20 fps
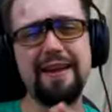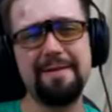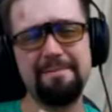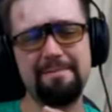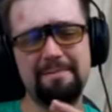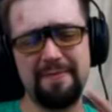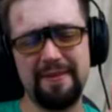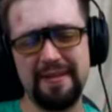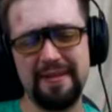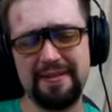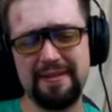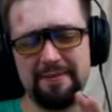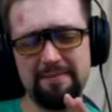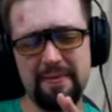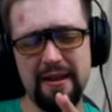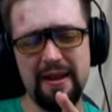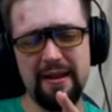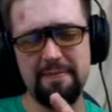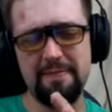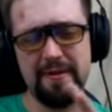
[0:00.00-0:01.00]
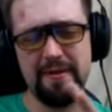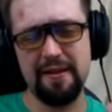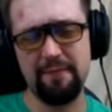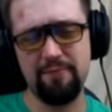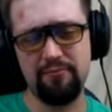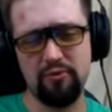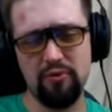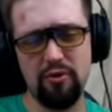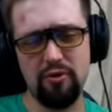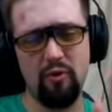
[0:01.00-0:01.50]
this may be a
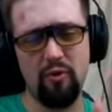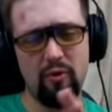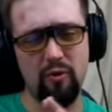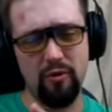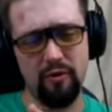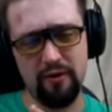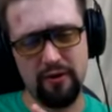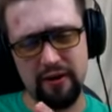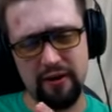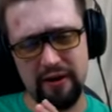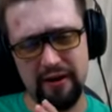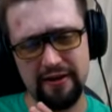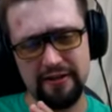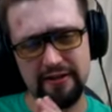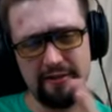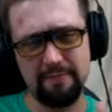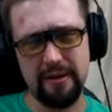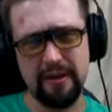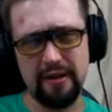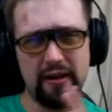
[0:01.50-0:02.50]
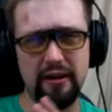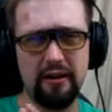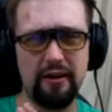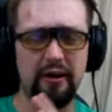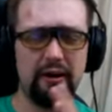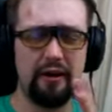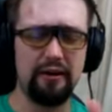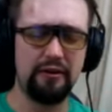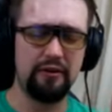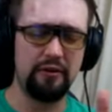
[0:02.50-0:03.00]
pro or a con depending
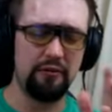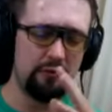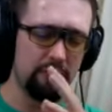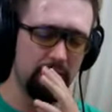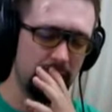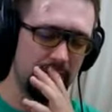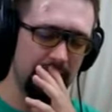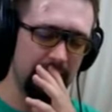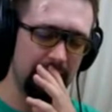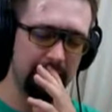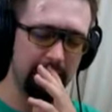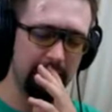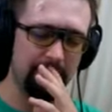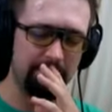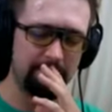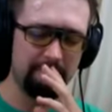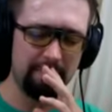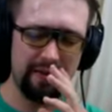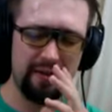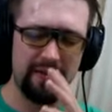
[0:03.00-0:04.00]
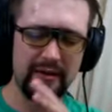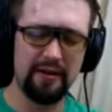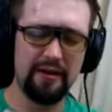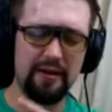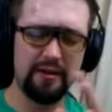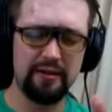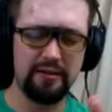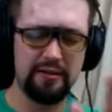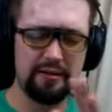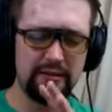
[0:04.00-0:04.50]
on your
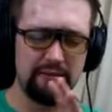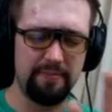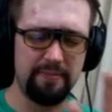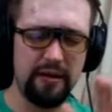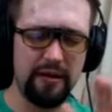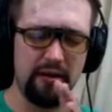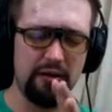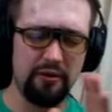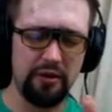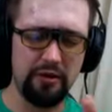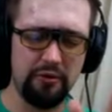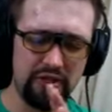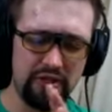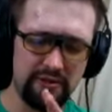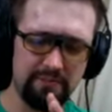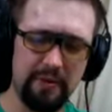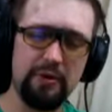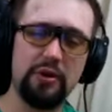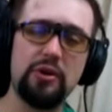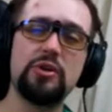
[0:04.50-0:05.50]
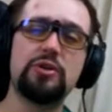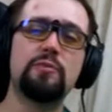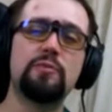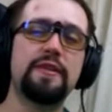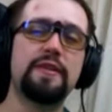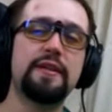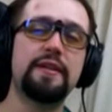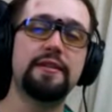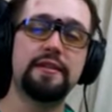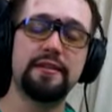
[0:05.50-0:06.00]
experience with
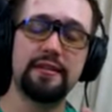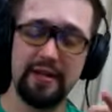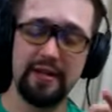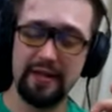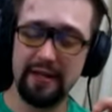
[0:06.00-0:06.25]
this.